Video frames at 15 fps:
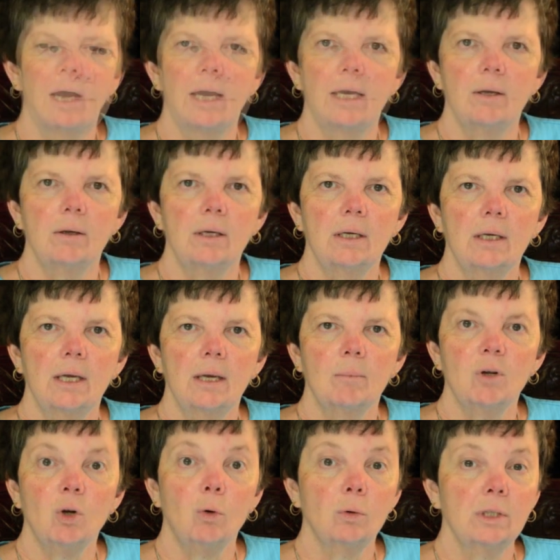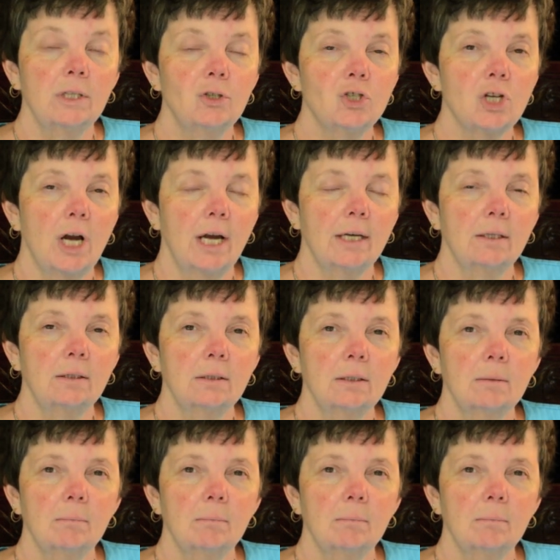I am an only child.